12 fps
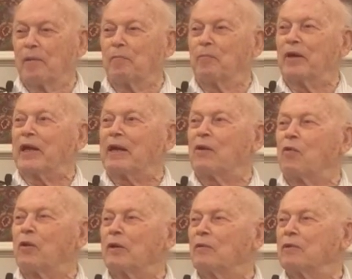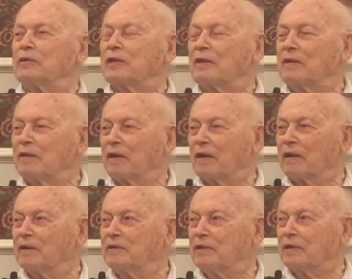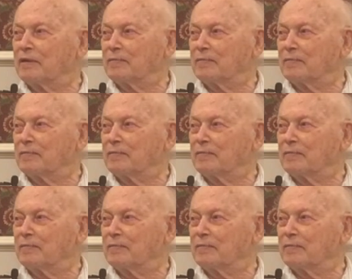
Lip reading: Back when I was in college,